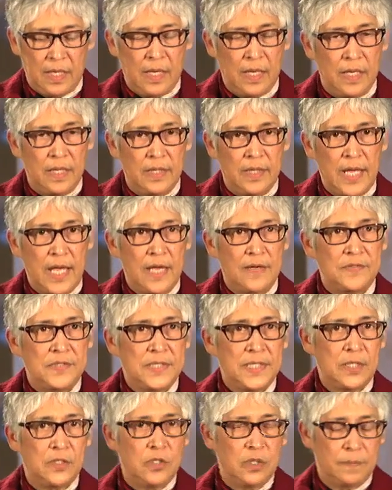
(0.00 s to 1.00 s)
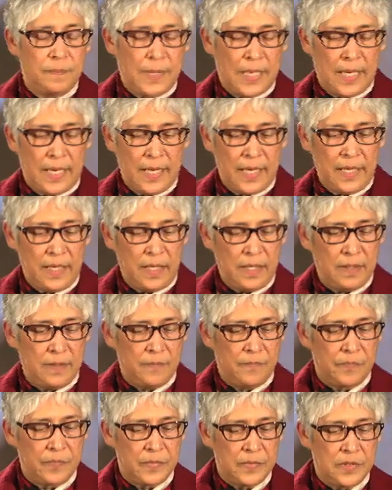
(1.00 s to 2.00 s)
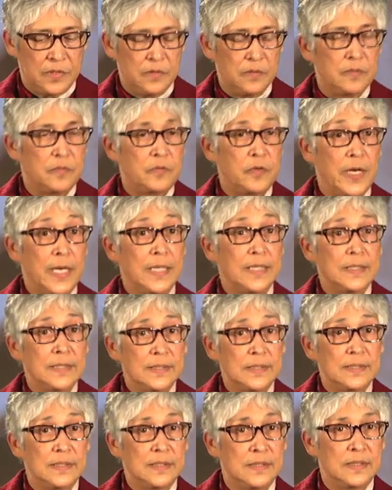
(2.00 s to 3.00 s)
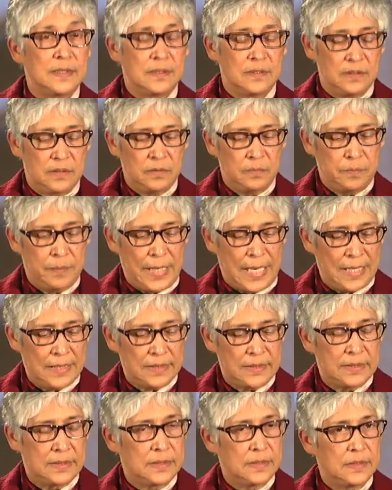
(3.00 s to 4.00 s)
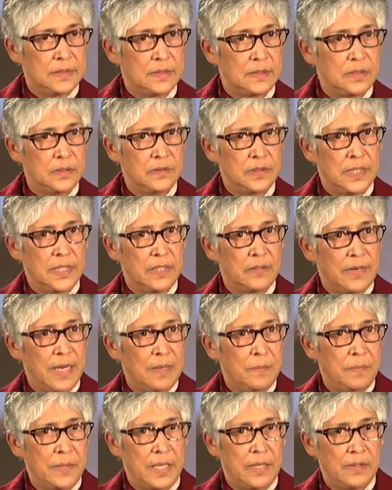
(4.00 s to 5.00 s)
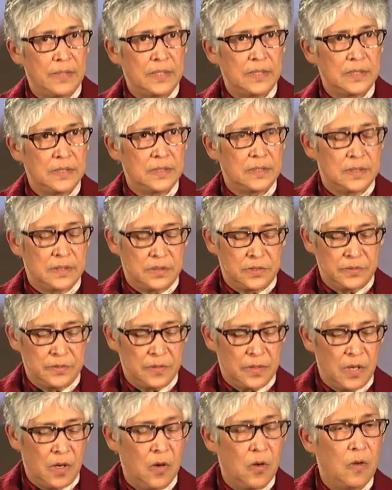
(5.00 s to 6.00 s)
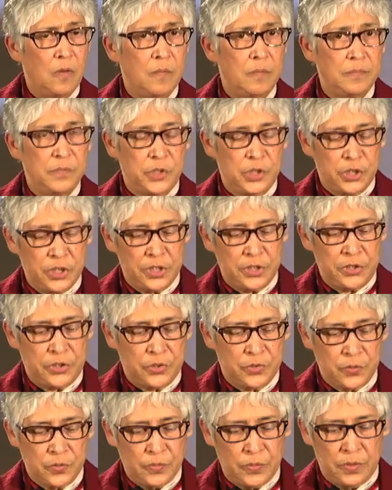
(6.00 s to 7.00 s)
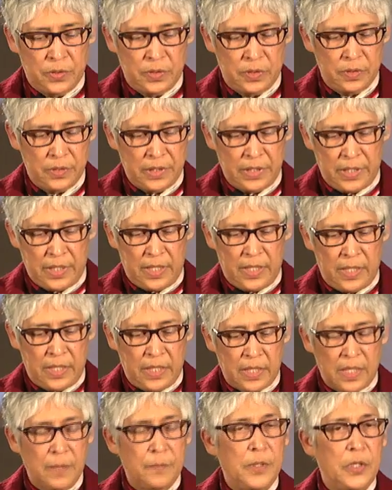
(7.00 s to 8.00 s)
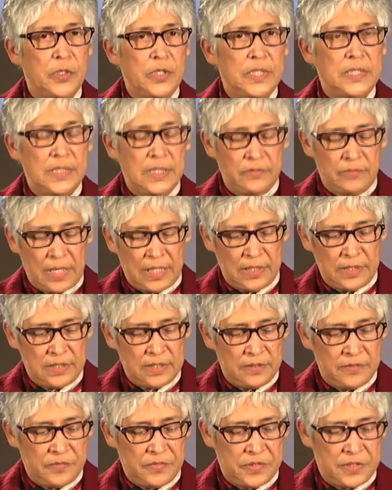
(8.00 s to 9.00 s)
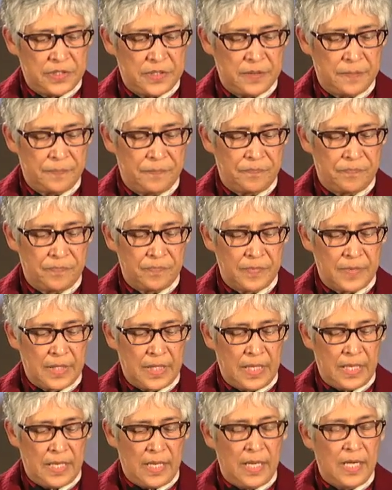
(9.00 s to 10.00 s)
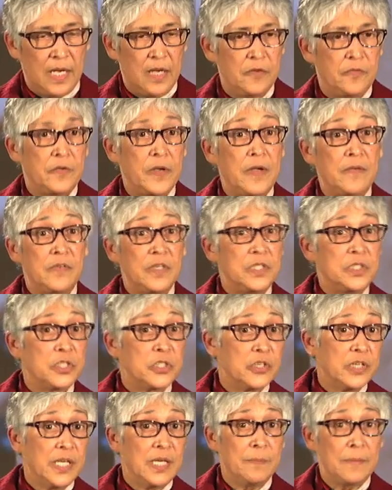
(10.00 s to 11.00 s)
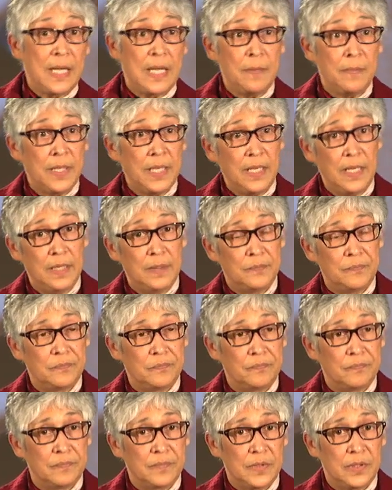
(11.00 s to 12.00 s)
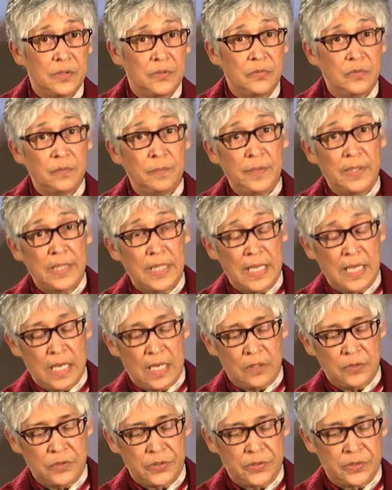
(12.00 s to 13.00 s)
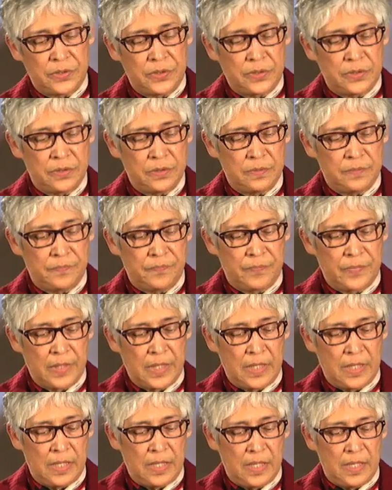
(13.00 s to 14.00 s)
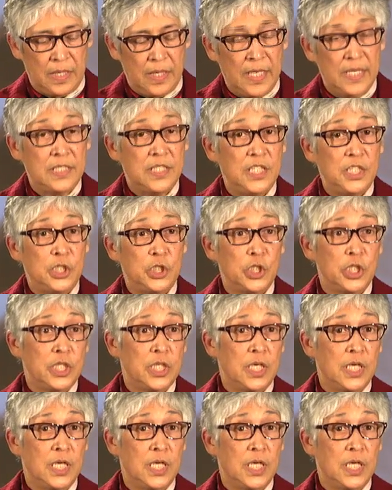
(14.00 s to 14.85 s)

They have said goodbye to friends, to pets, to their grandparents, to home, church, school, community, relatives, a favorite tree maybe, a room in their house, a teacher.